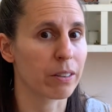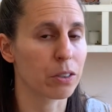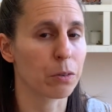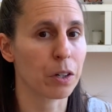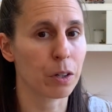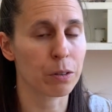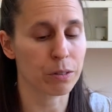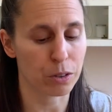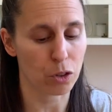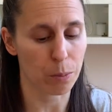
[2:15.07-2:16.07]
So if I don't
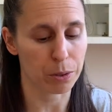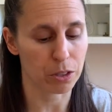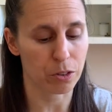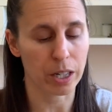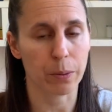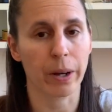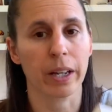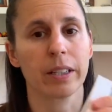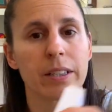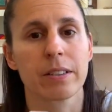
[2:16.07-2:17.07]
stop it straight
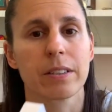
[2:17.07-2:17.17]
away, here's the